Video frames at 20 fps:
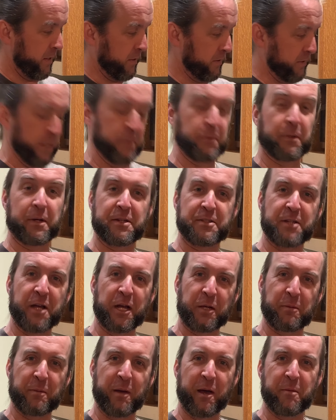Today we're going to
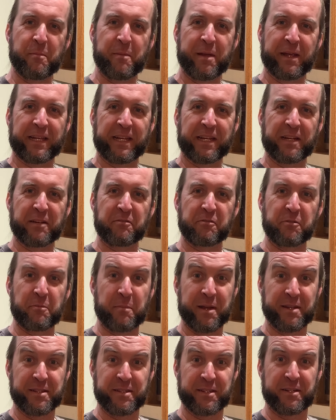talk about making
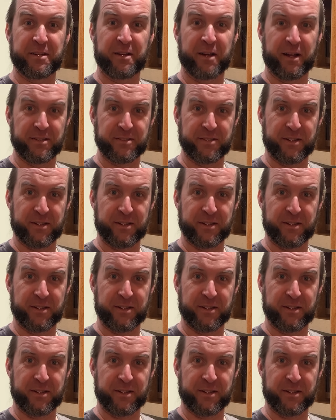fermented hot